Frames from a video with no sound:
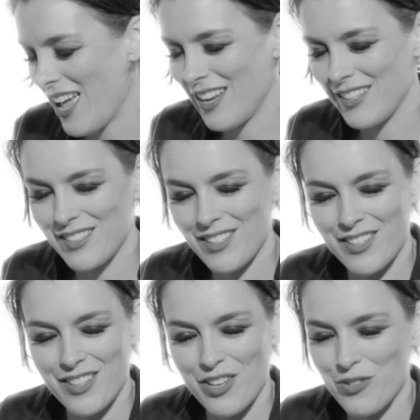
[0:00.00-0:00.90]

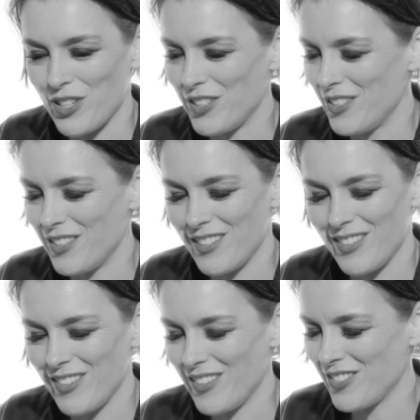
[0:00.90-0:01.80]
And Ewan
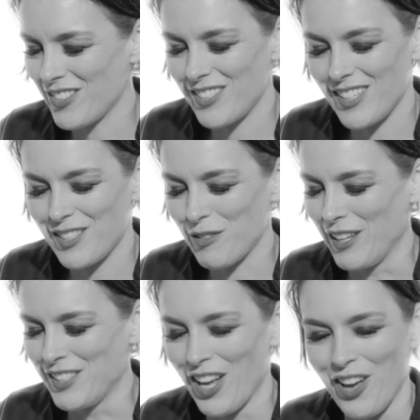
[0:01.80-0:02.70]
just said
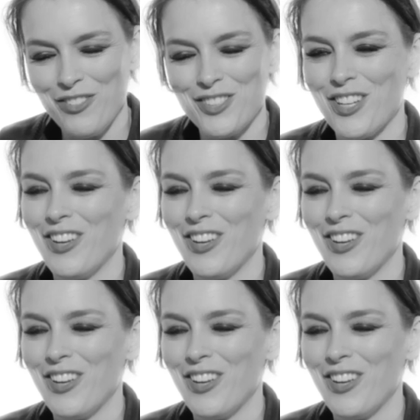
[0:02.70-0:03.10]
to me,